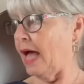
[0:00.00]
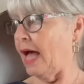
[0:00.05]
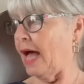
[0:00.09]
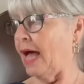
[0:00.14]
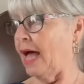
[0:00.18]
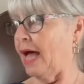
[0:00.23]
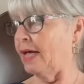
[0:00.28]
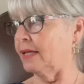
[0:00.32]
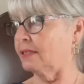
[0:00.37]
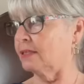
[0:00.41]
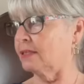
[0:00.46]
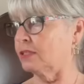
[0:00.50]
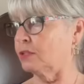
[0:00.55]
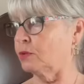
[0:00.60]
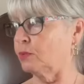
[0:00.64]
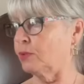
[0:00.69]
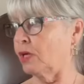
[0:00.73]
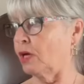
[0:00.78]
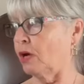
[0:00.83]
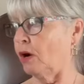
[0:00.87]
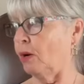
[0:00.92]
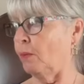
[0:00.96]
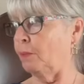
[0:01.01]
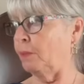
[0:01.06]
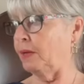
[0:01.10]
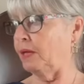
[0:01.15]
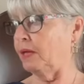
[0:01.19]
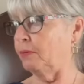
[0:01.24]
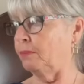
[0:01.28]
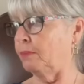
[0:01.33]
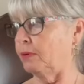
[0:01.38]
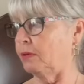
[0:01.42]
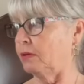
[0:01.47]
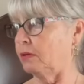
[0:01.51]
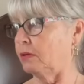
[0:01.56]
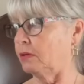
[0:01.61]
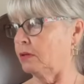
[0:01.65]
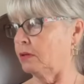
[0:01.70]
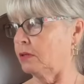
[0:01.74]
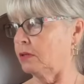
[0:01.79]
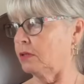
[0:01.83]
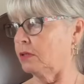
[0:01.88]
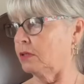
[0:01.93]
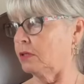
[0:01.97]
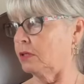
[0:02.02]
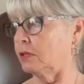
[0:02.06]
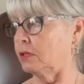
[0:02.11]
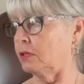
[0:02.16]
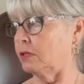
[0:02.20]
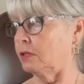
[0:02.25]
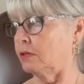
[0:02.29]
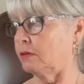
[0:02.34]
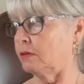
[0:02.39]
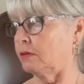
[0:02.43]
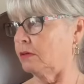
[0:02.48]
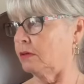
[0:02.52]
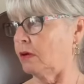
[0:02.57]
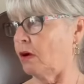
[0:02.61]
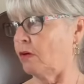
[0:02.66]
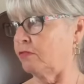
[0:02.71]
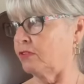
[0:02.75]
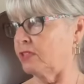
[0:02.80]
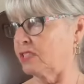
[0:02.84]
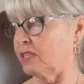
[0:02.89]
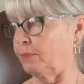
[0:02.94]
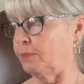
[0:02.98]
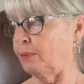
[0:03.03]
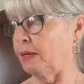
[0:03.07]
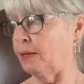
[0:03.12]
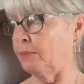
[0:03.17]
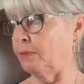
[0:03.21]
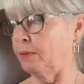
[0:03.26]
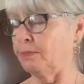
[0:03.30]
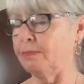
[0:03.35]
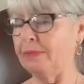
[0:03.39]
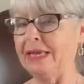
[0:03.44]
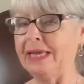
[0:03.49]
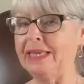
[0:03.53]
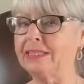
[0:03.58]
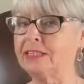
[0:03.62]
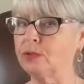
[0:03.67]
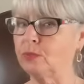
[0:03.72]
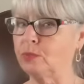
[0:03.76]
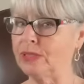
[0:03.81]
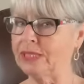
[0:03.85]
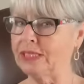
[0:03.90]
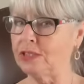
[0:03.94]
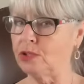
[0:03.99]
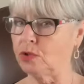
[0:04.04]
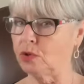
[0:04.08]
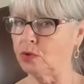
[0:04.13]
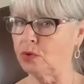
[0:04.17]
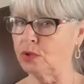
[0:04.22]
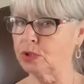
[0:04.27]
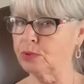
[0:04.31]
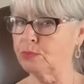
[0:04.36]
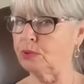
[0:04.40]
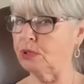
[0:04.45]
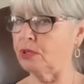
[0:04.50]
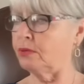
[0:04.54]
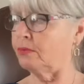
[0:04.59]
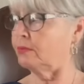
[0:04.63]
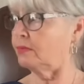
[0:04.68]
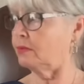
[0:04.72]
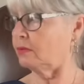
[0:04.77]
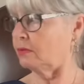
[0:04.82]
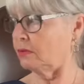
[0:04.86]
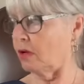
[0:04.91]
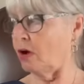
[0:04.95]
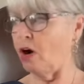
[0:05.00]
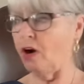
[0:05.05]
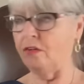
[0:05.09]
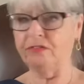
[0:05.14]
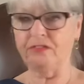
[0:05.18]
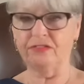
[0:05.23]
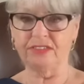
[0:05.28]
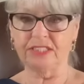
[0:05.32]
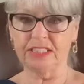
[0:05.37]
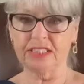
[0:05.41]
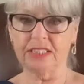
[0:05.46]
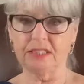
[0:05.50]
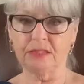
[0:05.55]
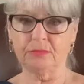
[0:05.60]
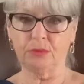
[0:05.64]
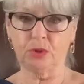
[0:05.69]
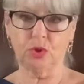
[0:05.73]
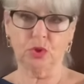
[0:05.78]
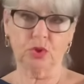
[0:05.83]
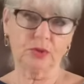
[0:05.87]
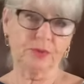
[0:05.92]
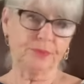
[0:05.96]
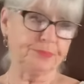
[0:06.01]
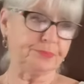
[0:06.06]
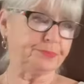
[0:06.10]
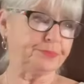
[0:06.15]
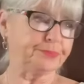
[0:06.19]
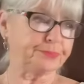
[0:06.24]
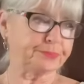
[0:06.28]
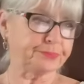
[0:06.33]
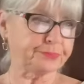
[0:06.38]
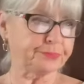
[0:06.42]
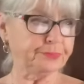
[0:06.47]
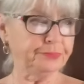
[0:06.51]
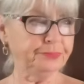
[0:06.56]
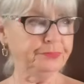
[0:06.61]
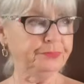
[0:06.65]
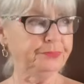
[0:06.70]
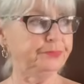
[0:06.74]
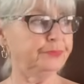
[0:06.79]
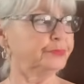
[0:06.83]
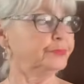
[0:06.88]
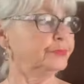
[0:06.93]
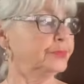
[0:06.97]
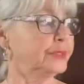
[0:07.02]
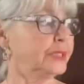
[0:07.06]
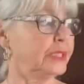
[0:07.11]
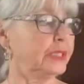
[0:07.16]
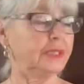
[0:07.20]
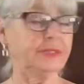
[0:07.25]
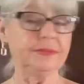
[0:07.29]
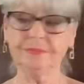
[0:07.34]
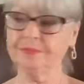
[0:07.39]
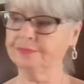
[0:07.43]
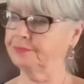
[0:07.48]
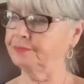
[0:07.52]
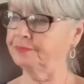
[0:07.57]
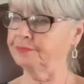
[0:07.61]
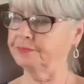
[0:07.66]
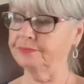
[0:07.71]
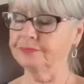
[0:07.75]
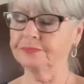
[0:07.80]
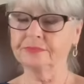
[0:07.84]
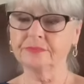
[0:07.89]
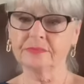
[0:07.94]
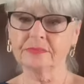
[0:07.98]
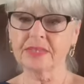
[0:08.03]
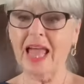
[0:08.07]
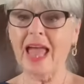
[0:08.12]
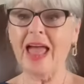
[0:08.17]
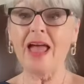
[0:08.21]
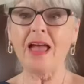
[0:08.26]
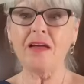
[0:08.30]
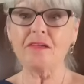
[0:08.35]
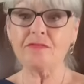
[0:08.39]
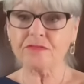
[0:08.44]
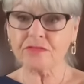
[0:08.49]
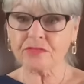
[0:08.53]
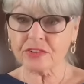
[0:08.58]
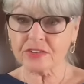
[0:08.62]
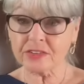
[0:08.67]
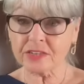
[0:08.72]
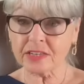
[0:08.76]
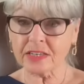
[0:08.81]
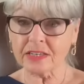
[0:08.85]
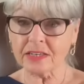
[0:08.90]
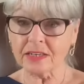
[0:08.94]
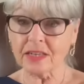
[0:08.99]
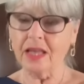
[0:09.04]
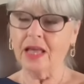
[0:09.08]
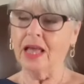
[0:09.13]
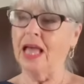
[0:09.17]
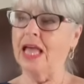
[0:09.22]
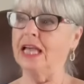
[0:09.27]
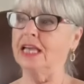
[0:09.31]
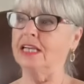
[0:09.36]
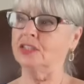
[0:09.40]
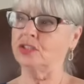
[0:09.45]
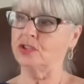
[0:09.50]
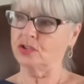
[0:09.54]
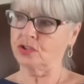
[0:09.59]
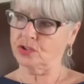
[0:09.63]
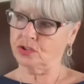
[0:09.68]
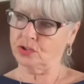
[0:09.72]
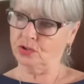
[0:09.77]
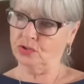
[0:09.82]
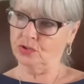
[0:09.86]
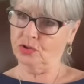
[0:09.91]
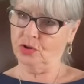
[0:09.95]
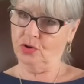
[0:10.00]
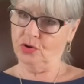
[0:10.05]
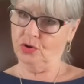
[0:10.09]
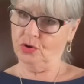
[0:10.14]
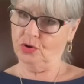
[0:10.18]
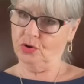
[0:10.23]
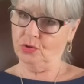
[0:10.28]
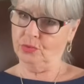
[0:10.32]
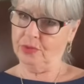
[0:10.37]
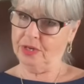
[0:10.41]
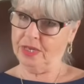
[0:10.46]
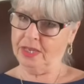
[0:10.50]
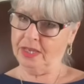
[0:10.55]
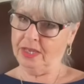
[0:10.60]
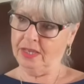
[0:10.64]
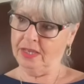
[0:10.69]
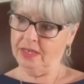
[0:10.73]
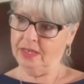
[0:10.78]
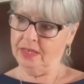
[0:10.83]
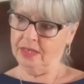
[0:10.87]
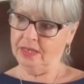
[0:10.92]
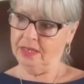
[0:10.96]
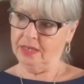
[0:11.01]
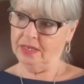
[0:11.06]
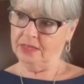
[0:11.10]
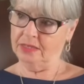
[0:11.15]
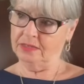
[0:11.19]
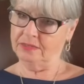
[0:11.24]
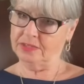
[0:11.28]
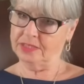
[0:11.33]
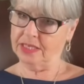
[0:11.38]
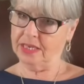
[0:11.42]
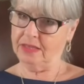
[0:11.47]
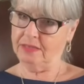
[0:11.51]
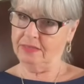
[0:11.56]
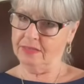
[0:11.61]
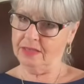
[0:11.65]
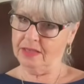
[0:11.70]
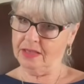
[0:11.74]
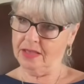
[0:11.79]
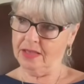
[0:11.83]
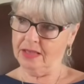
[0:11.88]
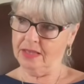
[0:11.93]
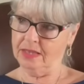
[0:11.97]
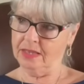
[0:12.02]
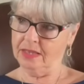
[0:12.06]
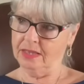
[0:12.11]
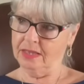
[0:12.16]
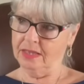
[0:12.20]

And we got people, obviously people made the windows, but I've fitted them all. Yeah, everything. He's just done the hallway, seen that.